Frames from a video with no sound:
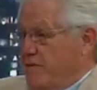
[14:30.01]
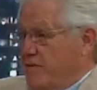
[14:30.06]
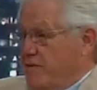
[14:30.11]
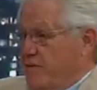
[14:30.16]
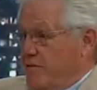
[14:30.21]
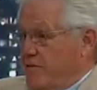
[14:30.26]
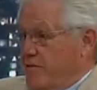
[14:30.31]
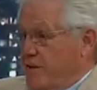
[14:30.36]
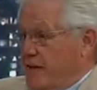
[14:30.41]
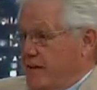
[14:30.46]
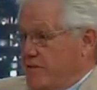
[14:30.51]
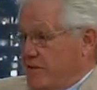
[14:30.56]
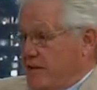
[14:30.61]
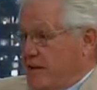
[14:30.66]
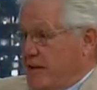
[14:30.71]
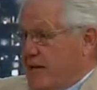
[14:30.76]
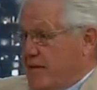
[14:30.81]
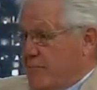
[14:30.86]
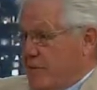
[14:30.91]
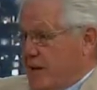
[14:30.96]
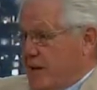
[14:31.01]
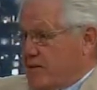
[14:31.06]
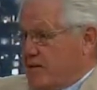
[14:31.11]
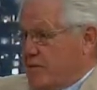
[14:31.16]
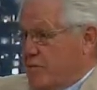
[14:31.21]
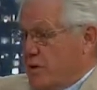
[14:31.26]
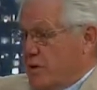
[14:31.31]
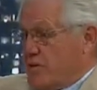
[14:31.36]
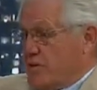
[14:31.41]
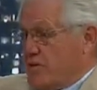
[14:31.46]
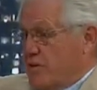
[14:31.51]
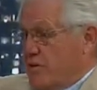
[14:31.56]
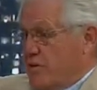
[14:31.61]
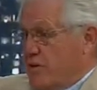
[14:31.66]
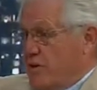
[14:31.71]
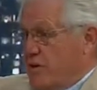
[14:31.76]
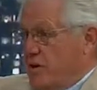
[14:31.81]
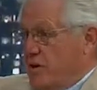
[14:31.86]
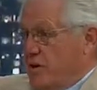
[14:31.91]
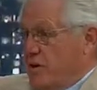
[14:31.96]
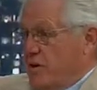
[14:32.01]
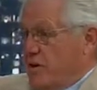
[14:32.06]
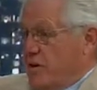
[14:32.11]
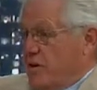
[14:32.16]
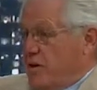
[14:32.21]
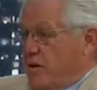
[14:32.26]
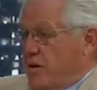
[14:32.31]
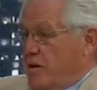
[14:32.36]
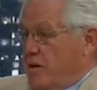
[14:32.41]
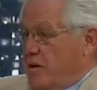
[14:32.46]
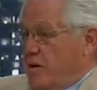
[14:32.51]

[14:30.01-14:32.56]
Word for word: To, that's a complex question. Yeah.